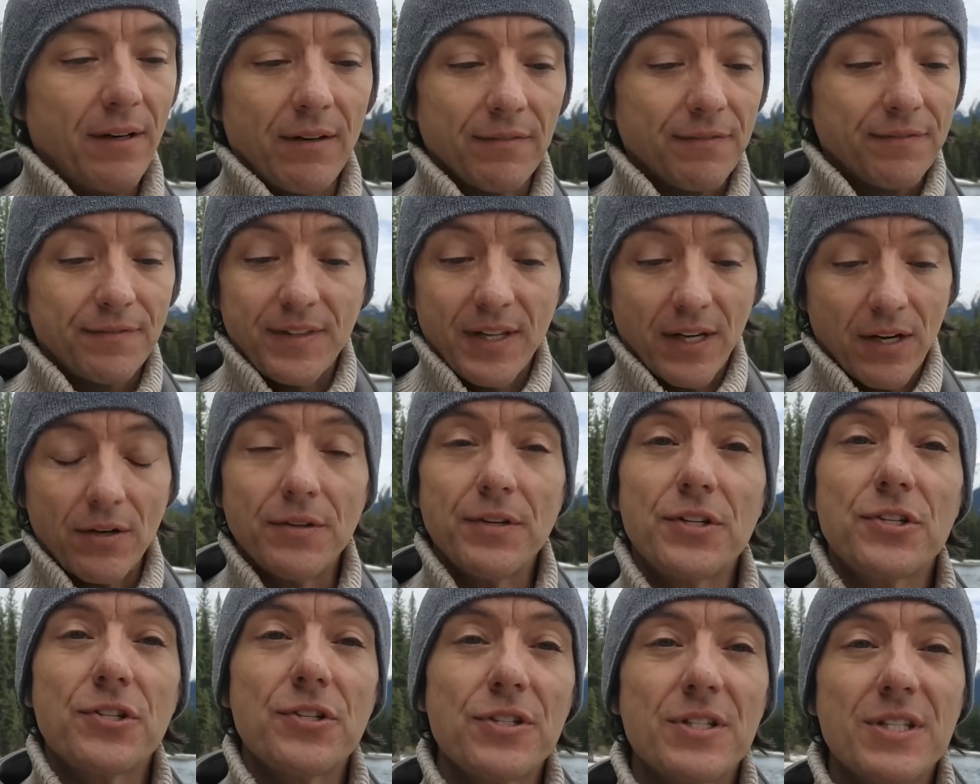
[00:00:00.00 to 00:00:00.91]
of the
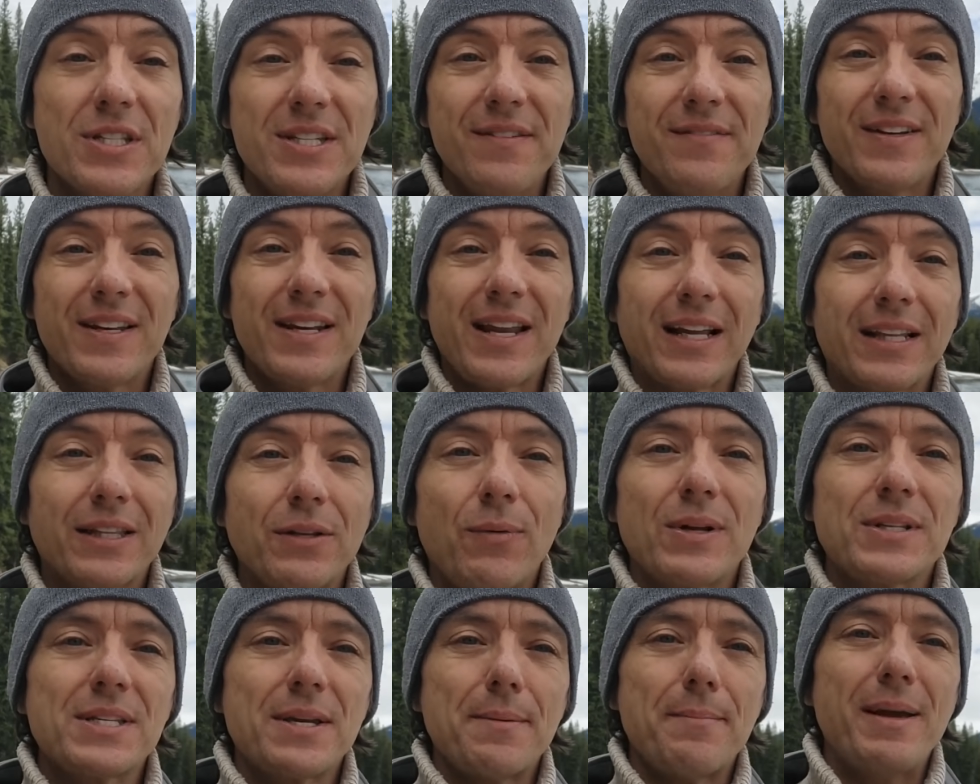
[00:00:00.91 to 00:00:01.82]
conditions, even like the
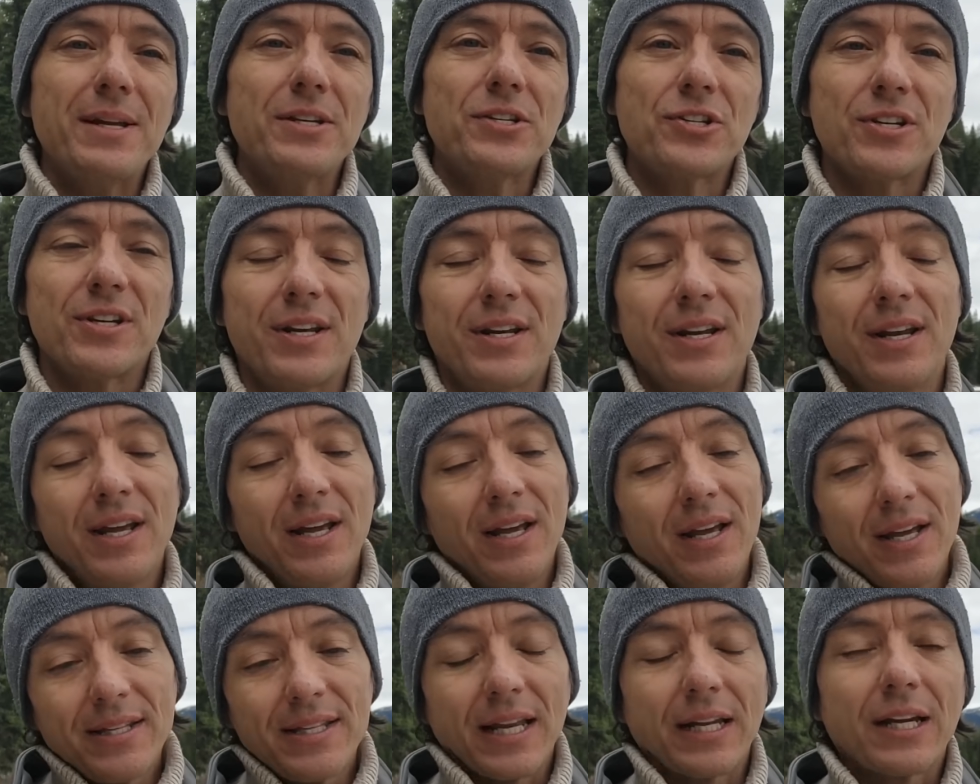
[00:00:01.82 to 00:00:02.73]
ones I mentioned, and
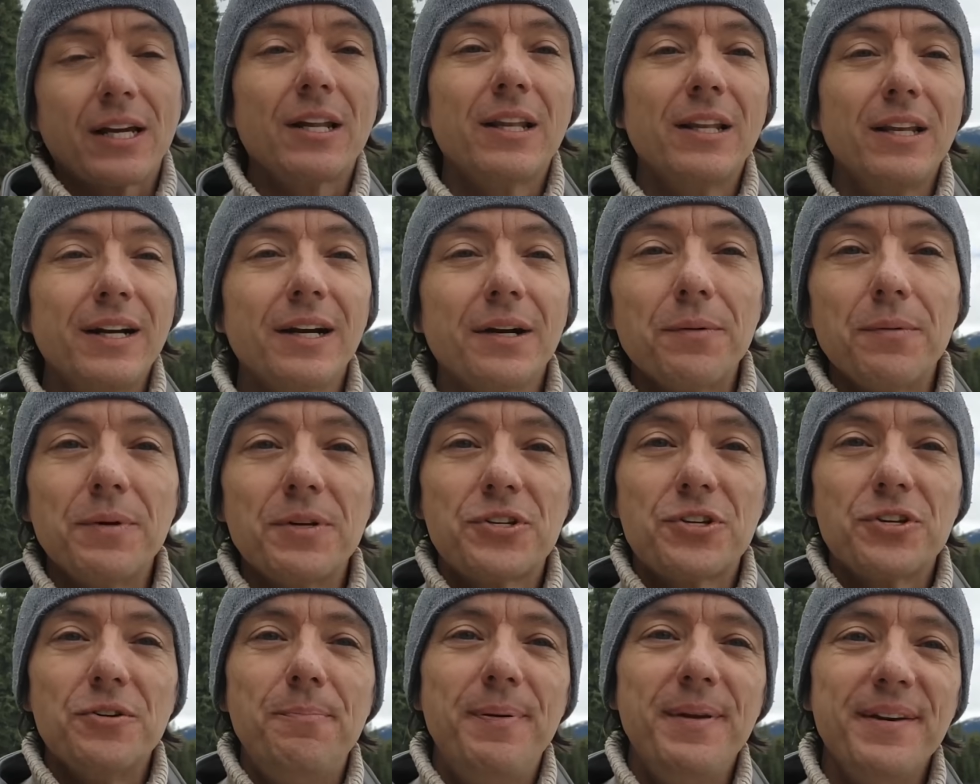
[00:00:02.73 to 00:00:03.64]
that clearly we
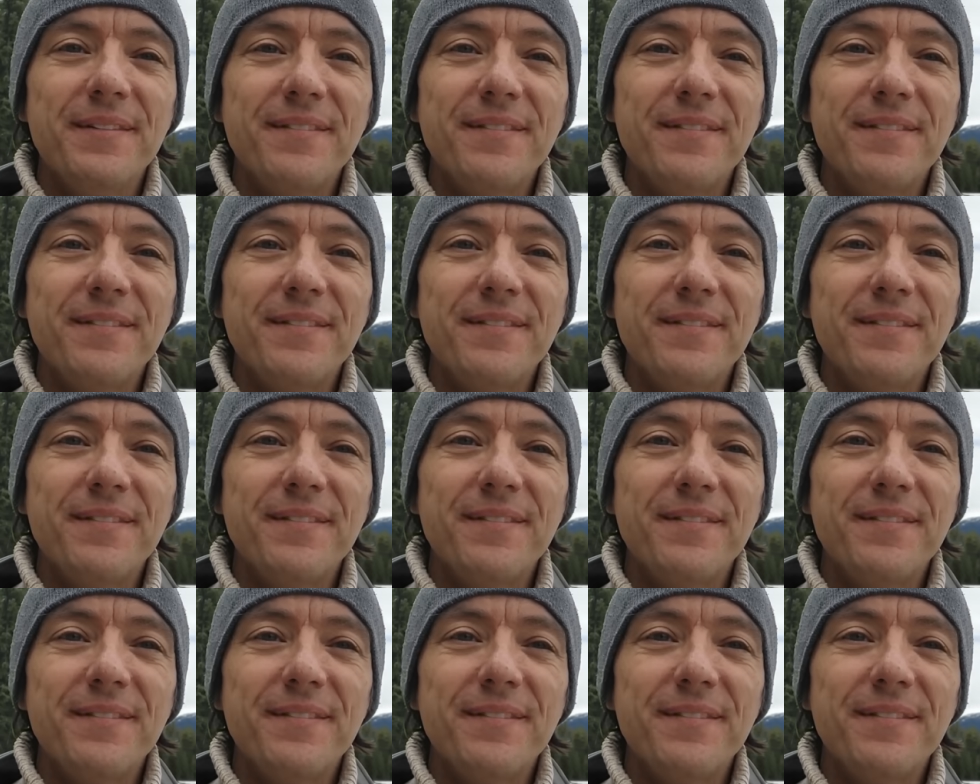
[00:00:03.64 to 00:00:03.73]
should be